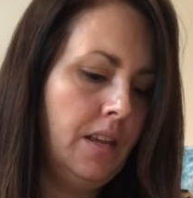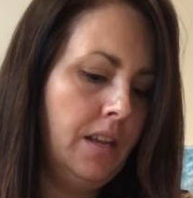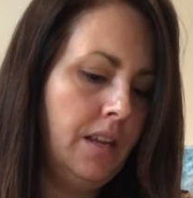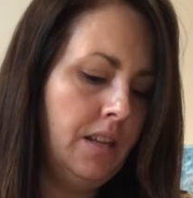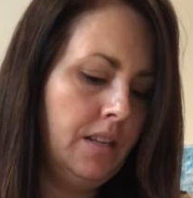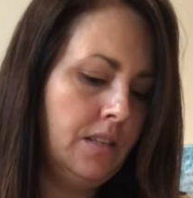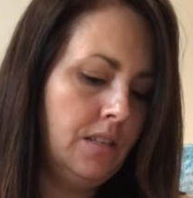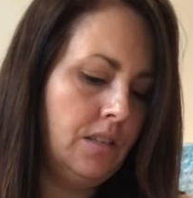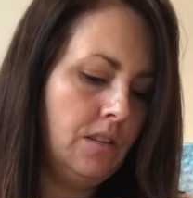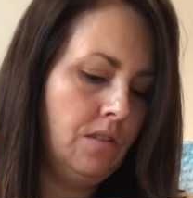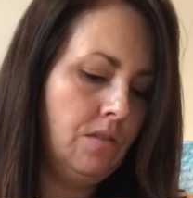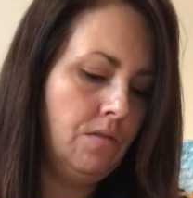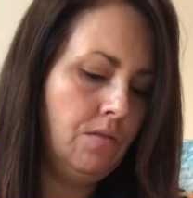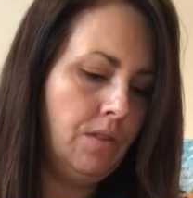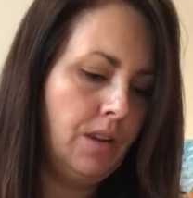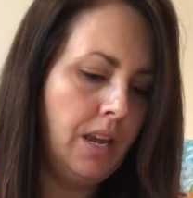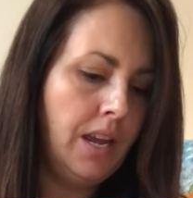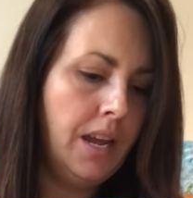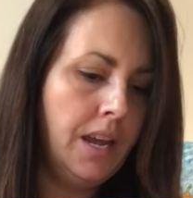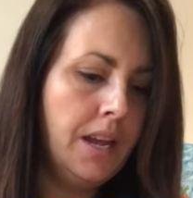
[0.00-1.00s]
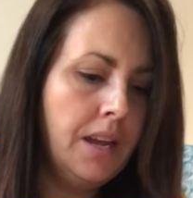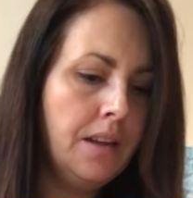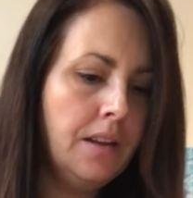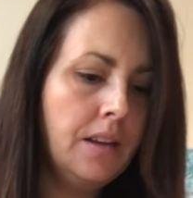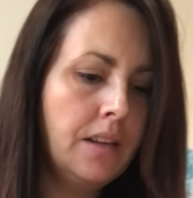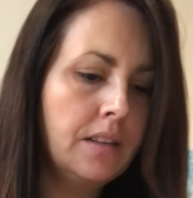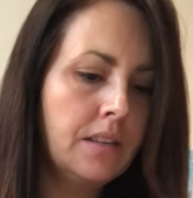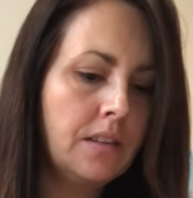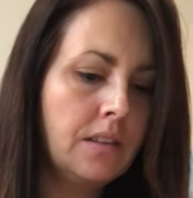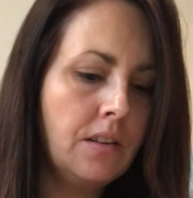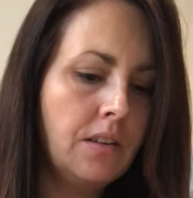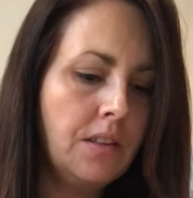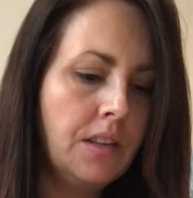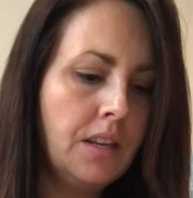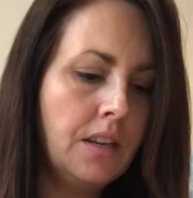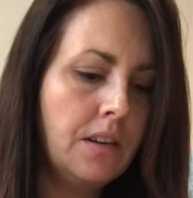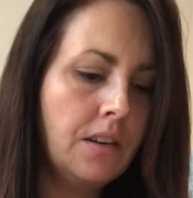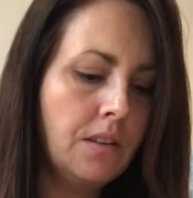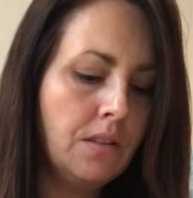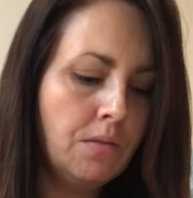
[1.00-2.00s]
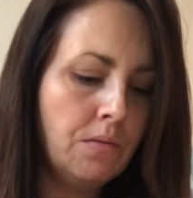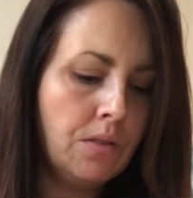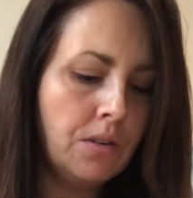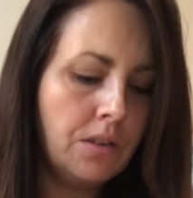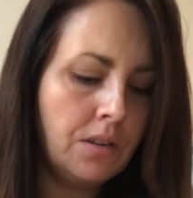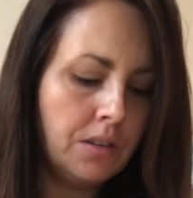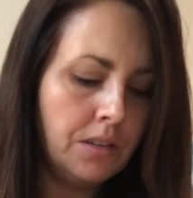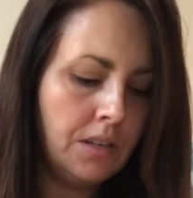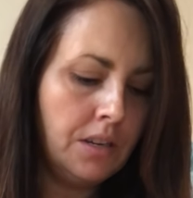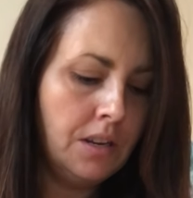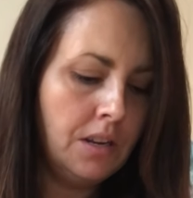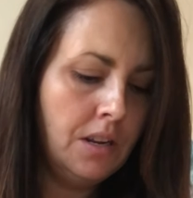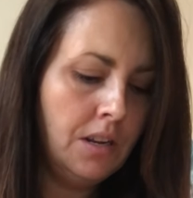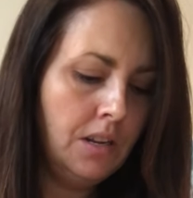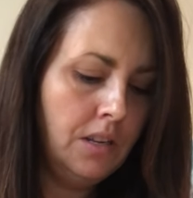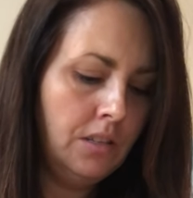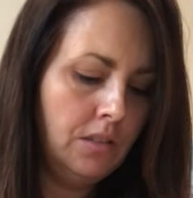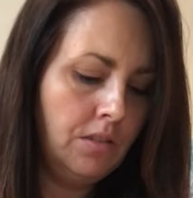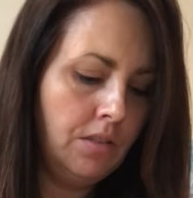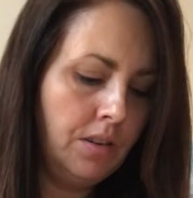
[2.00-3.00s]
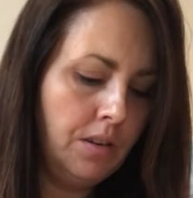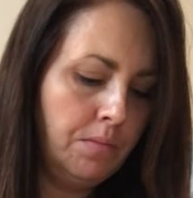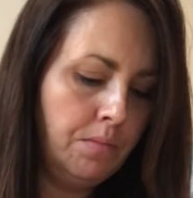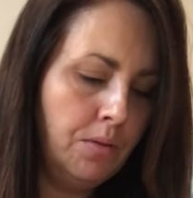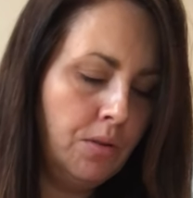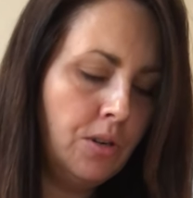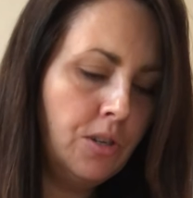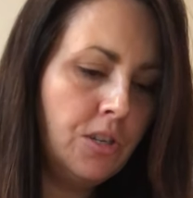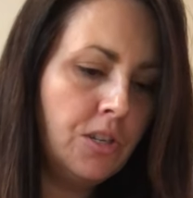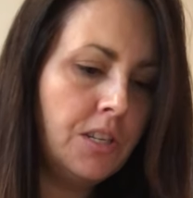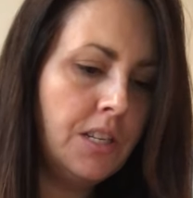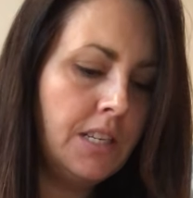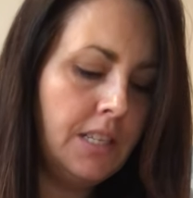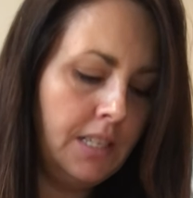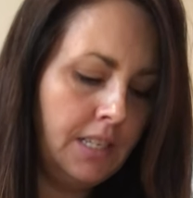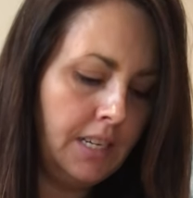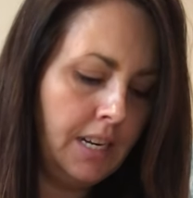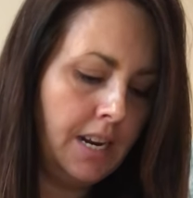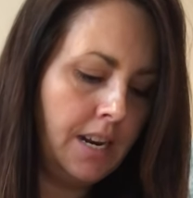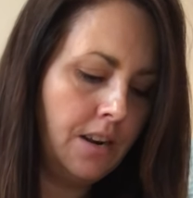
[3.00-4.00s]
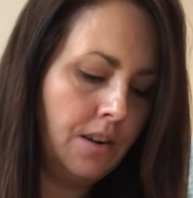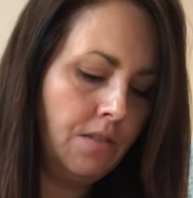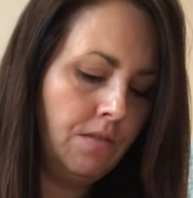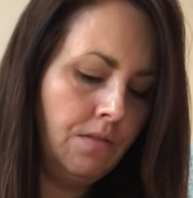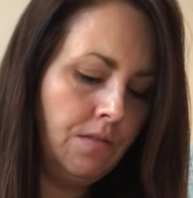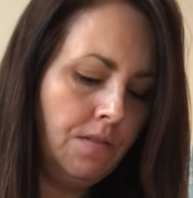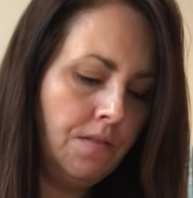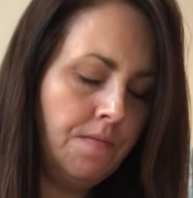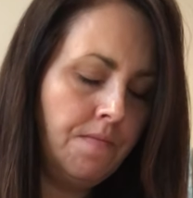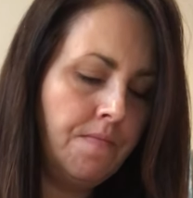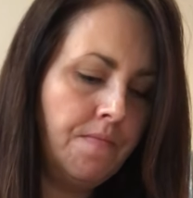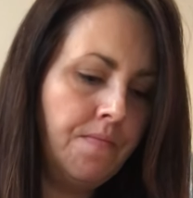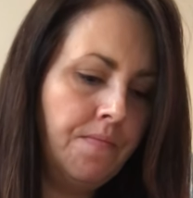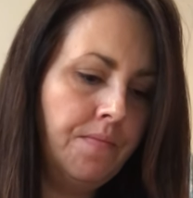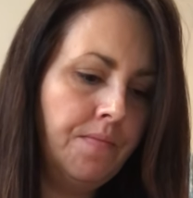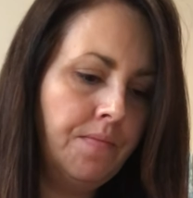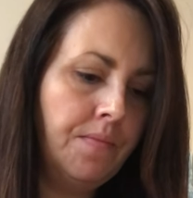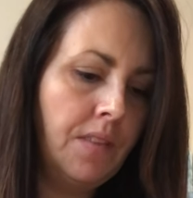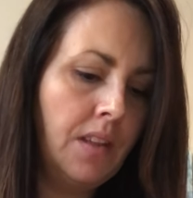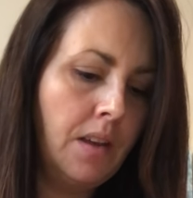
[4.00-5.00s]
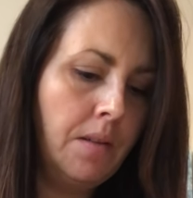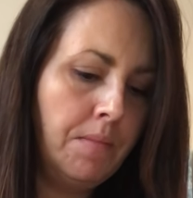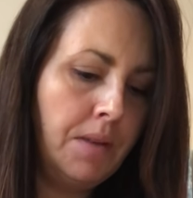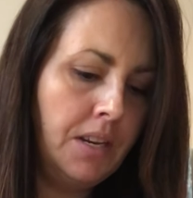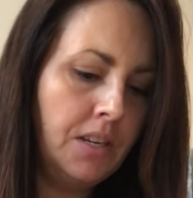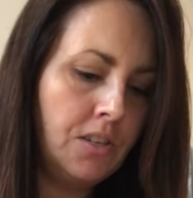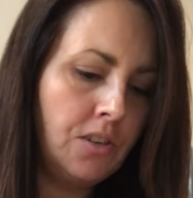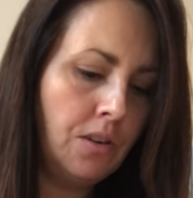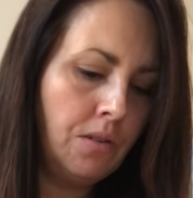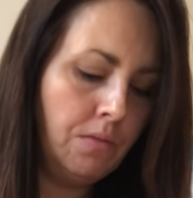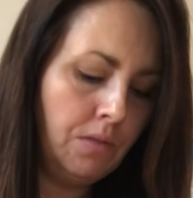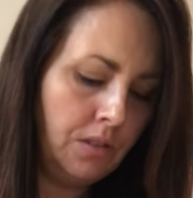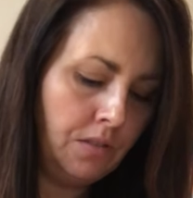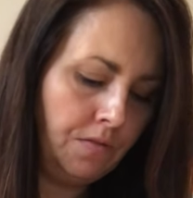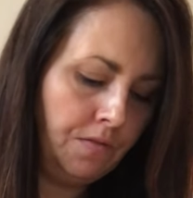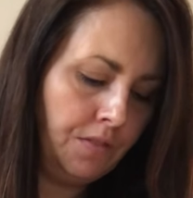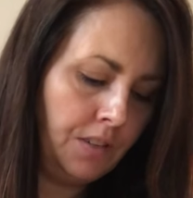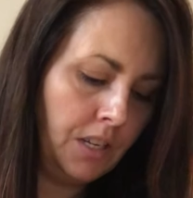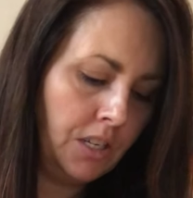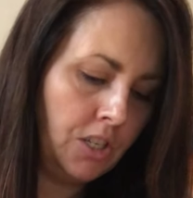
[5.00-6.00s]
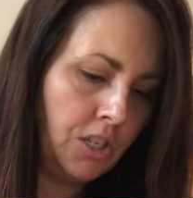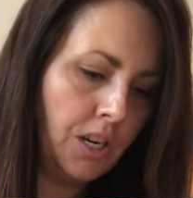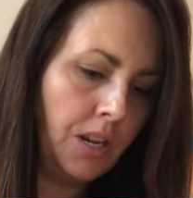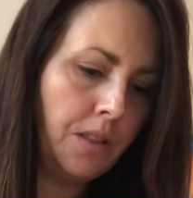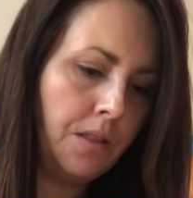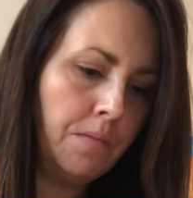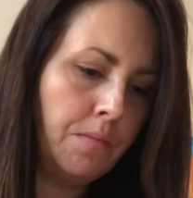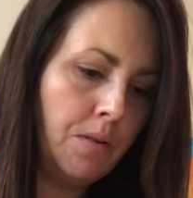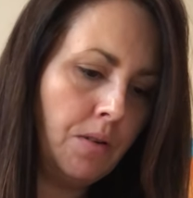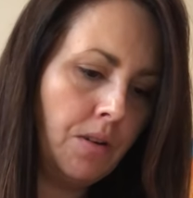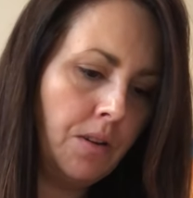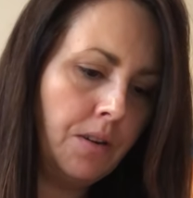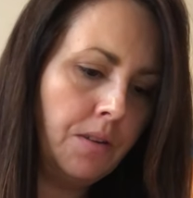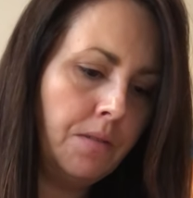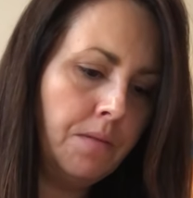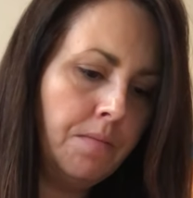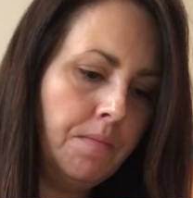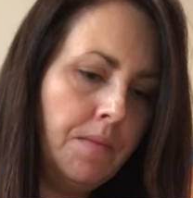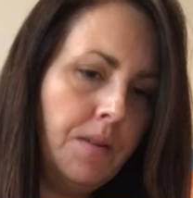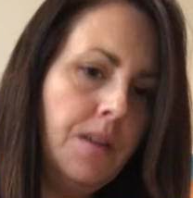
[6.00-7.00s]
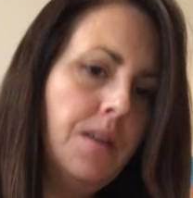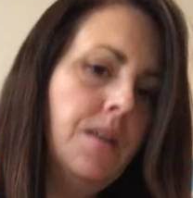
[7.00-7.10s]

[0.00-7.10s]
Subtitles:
it's okay. It's not the end of the world. So I'm going to push this down. I made sure it was flush at the bottom.